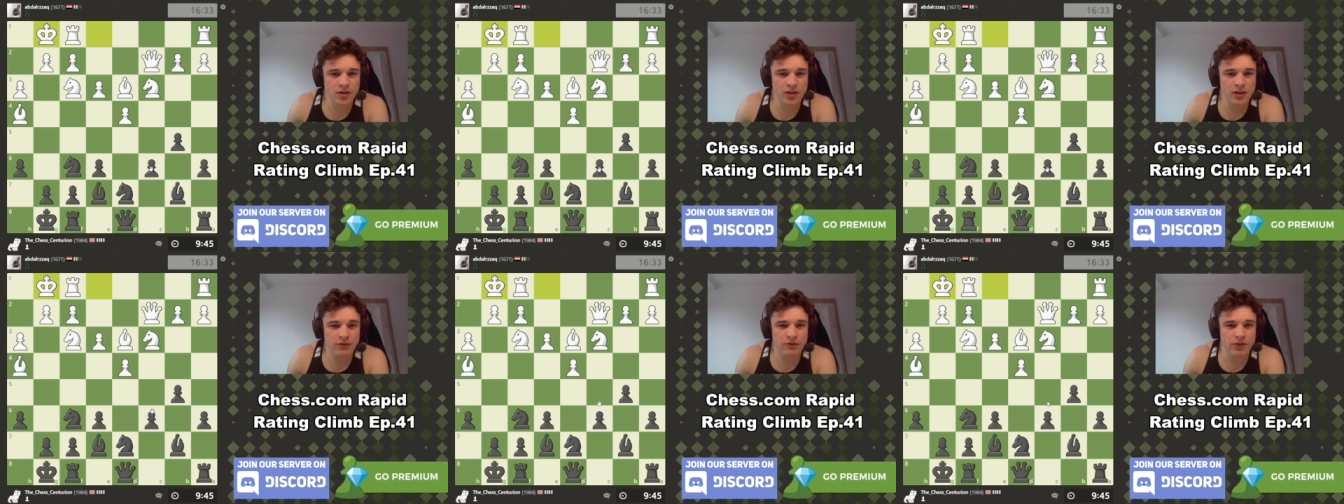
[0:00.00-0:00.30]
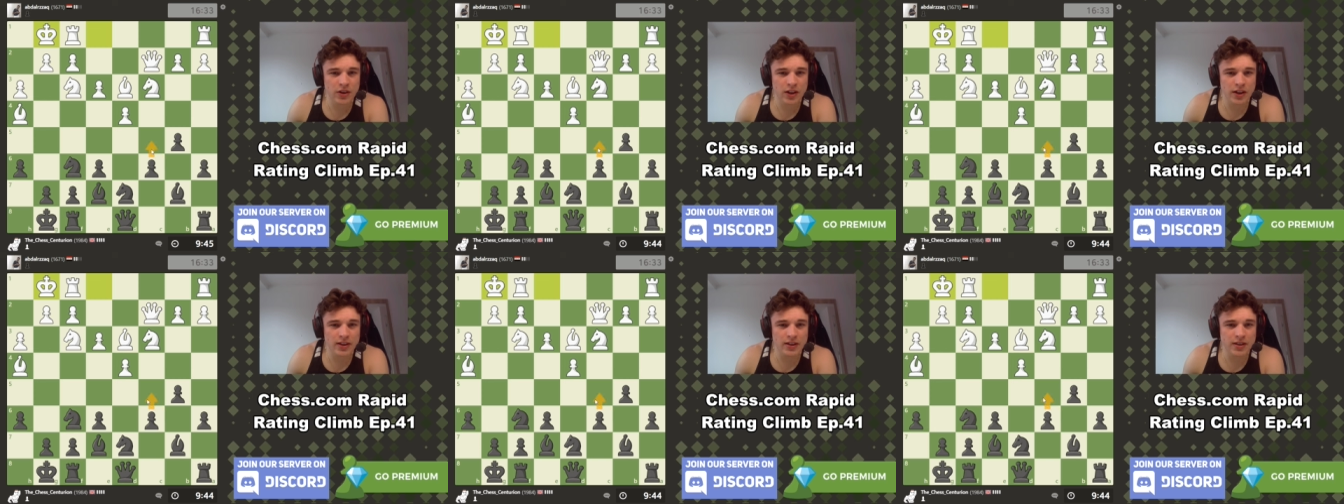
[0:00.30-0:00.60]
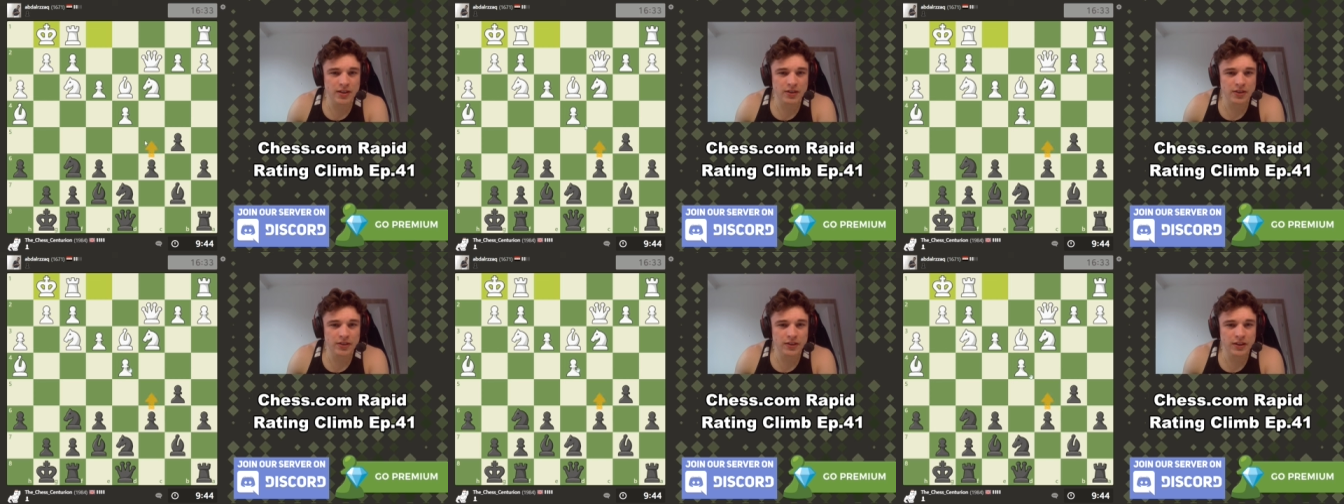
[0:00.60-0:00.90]
If like
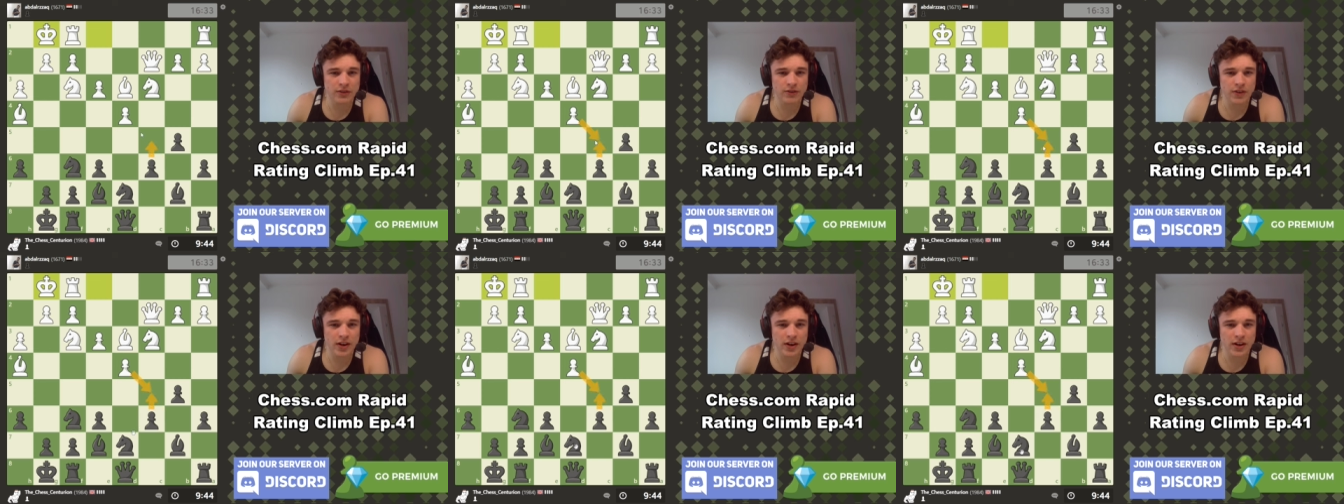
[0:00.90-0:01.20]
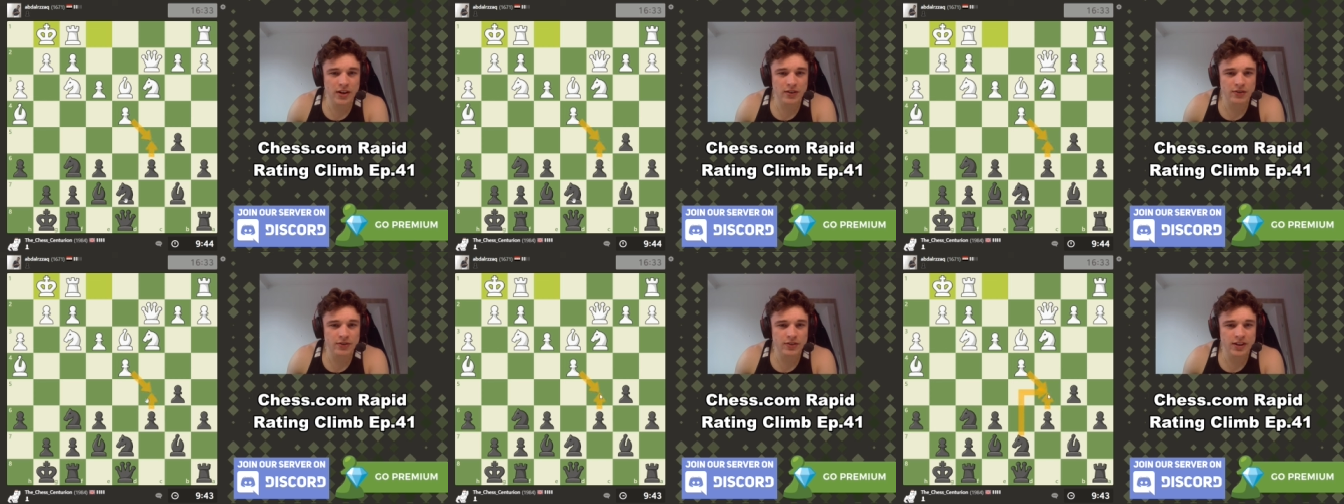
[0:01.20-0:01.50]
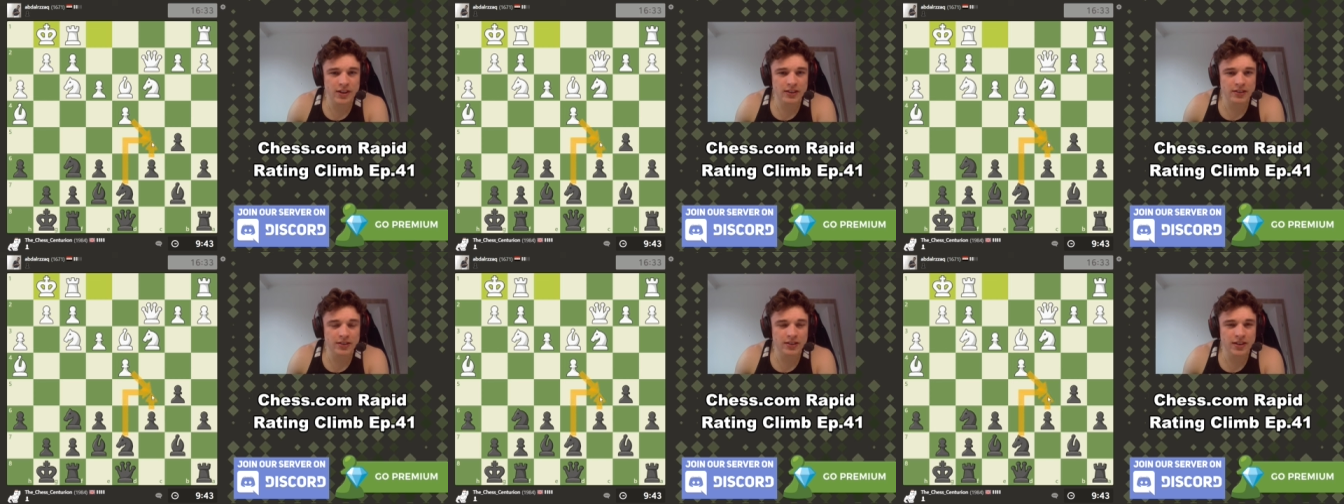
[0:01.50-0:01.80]
c five
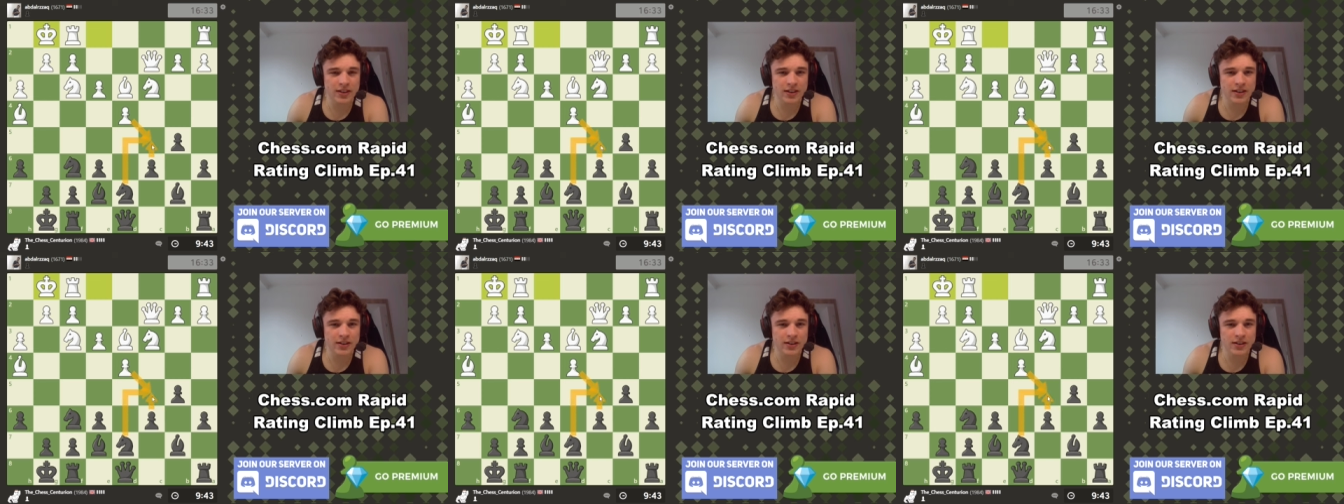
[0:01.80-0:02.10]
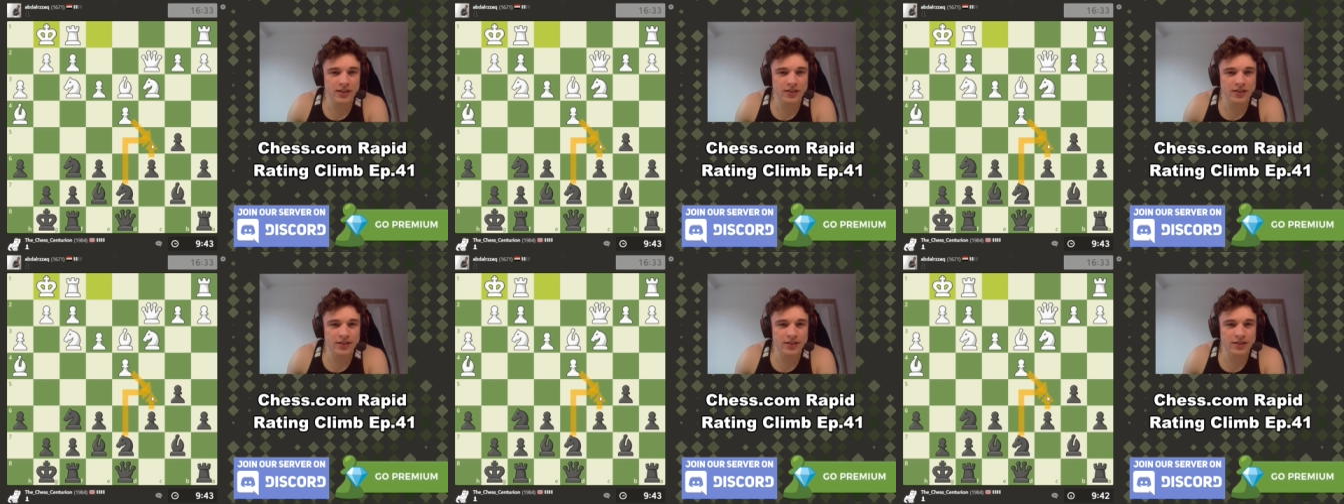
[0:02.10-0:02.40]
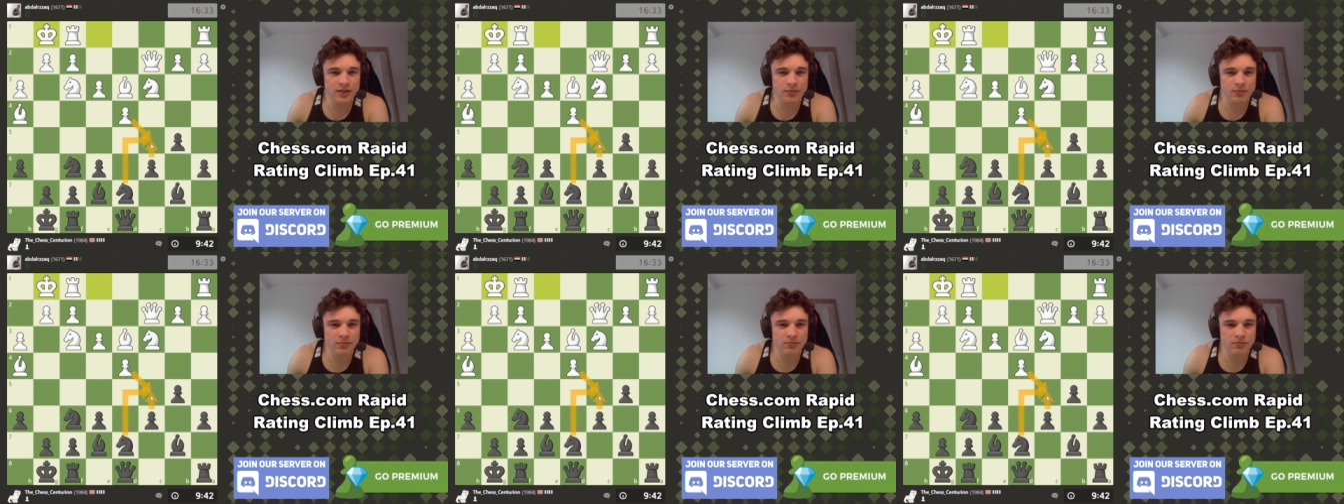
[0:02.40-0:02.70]
takes takes,